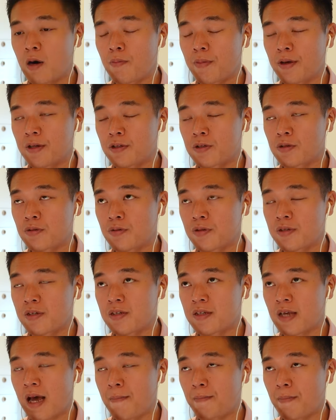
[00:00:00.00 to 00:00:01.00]
me to
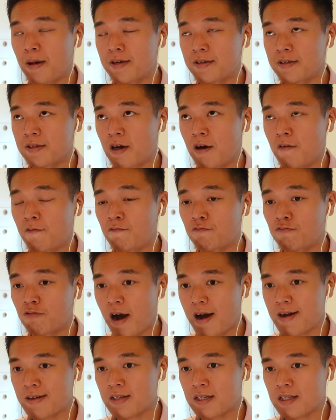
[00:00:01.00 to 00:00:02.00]
set myself
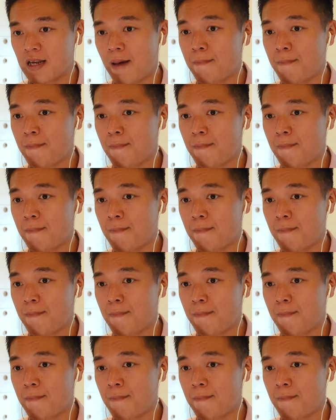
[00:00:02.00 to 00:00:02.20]
right, like